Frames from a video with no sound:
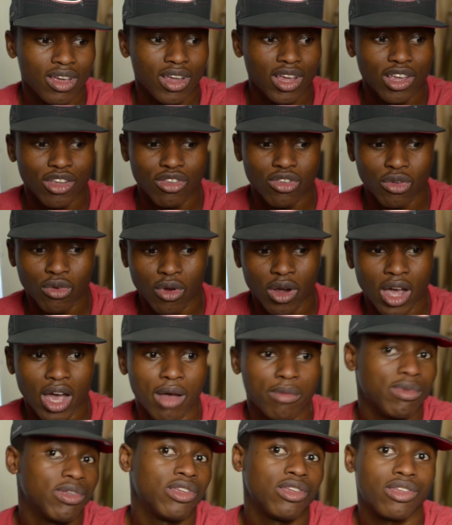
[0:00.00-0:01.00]

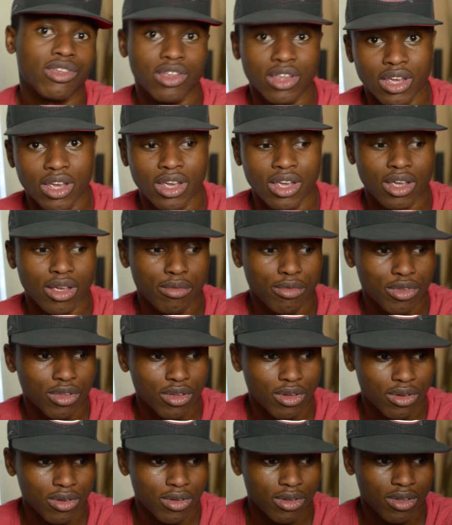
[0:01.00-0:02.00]
Instagram is the same.
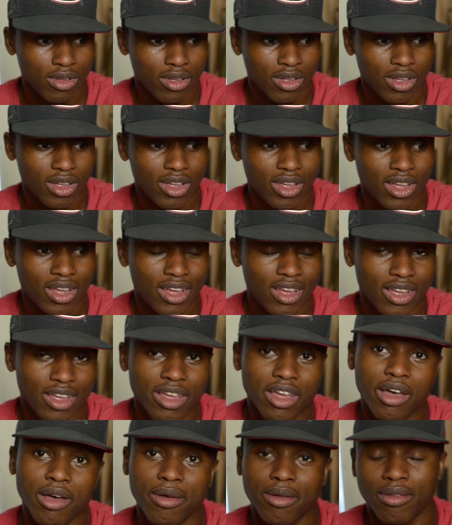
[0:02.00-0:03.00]
So
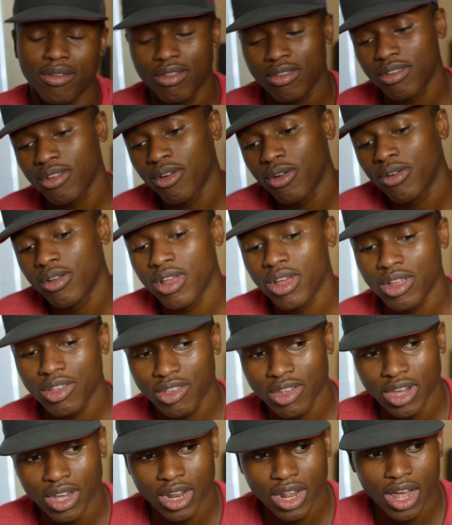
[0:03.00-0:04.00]
yeah, just go on there,
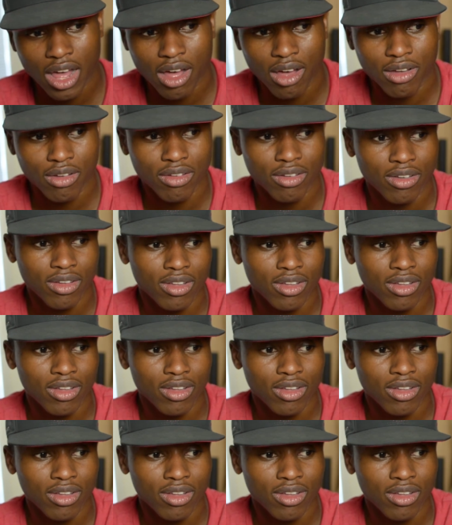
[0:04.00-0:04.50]
check it out.